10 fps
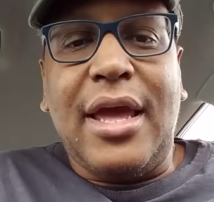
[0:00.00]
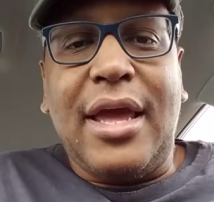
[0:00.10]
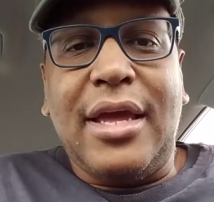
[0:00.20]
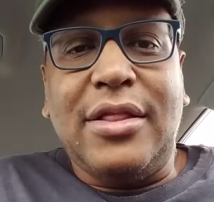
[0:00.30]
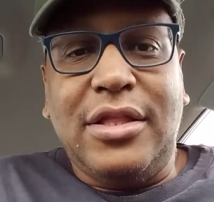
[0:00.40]

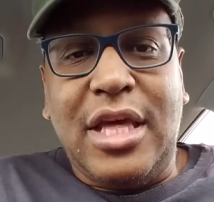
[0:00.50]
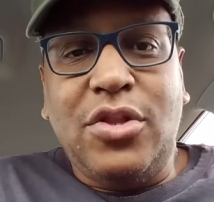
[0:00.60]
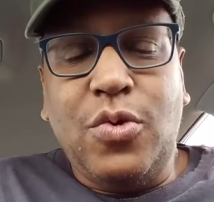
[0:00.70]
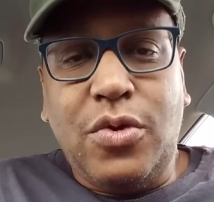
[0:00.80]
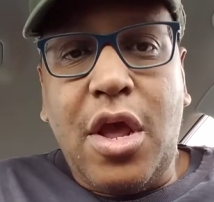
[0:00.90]

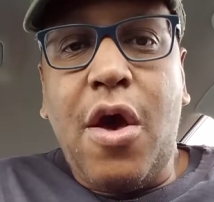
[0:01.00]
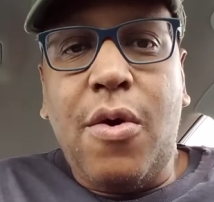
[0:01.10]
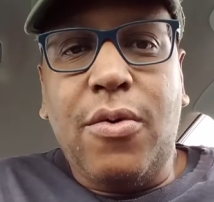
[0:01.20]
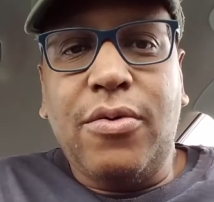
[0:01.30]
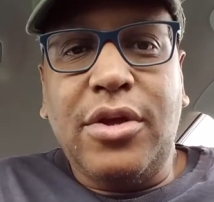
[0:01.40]

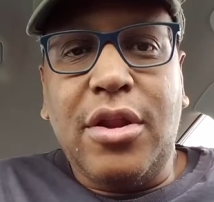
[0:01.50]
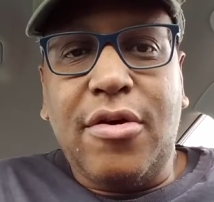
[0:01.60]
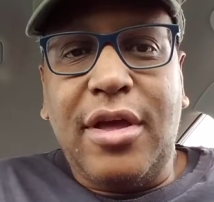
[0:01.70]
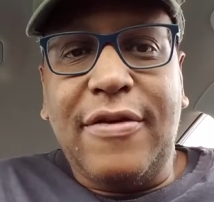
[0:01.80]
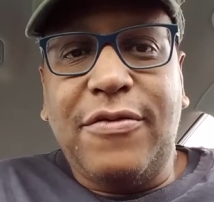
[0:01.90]

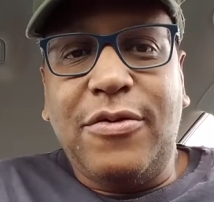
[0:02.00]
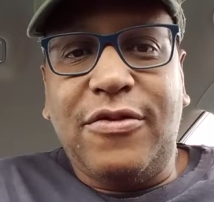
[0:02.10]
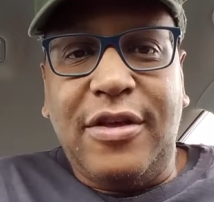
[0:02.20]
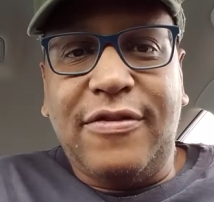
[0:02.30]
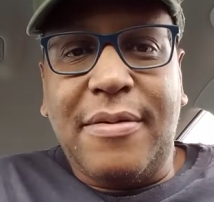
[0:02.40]
then if you
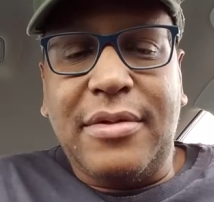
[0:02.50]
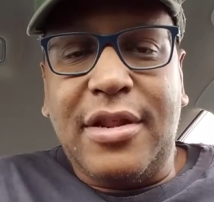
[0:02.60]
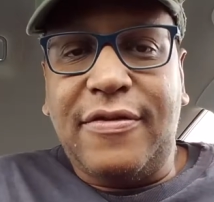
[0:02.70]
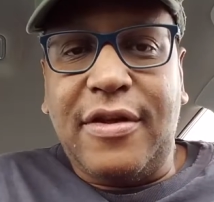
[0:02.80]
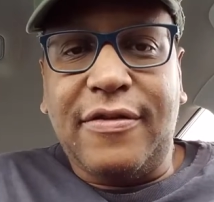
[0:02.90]
see something
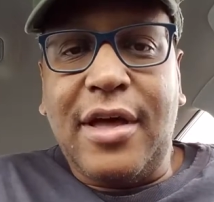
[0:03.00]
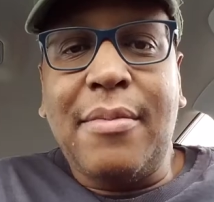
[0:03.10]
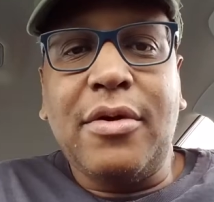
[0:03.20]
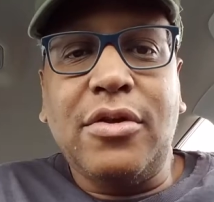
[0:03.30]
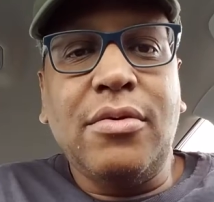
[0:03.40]
that says
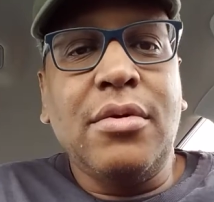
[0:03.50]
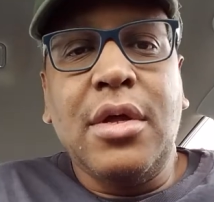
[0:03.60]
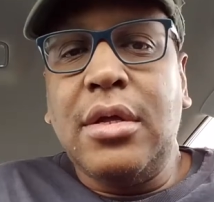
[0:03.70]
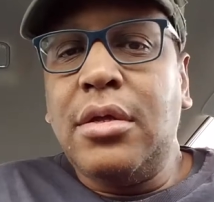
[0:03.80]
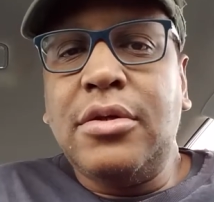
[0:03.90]
combo, you
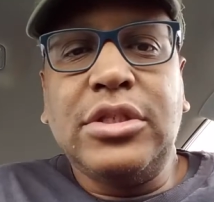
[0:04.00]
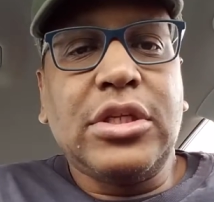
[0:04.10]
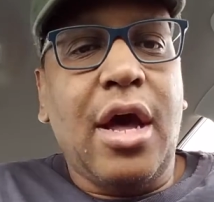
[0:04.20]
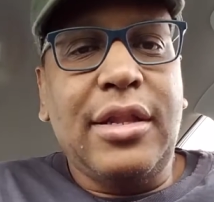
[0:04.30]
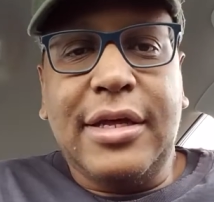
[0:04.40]
just
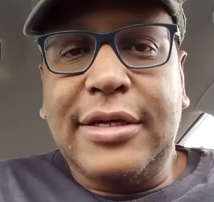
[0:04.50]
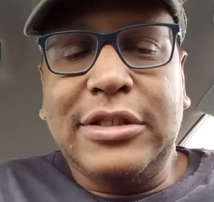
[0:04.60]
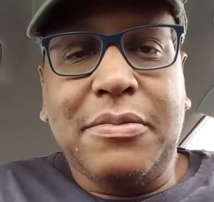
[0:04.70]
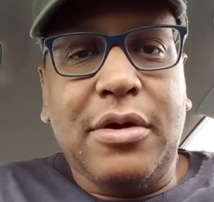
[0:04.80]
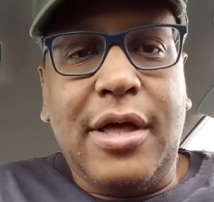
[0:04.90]
call a
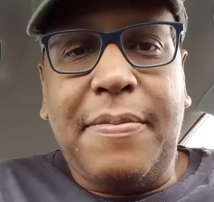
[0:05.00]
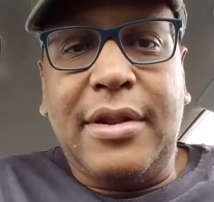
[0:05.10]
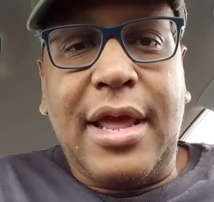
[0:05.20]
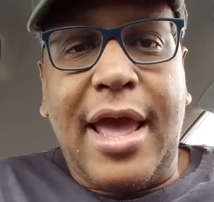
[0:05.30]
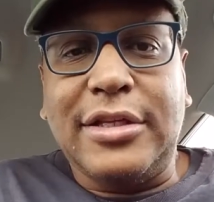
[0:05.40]
customer up
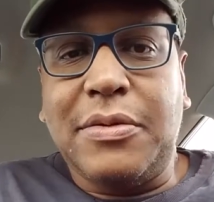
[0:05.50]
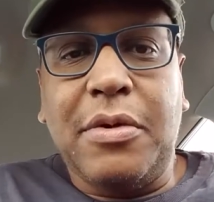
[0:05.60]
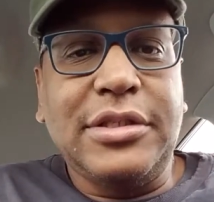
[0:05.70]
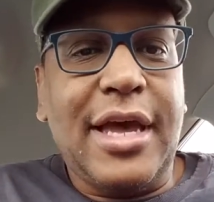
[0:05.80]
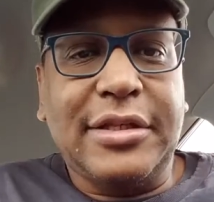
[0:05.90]
and ask them,
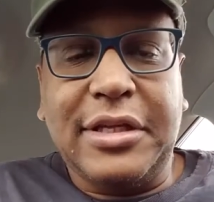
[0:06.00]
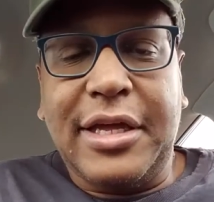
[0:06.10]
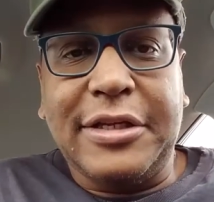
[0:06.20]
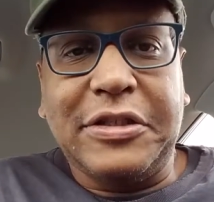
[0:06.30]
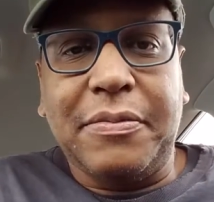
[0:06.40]
or text the
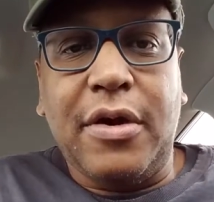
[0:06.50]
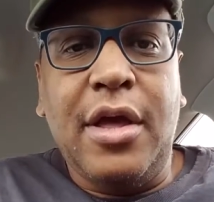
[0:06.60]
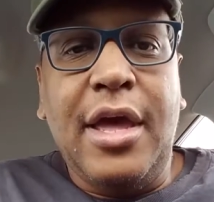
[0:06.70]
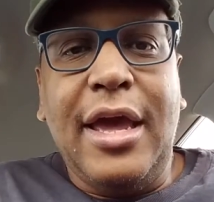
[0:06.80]
customer.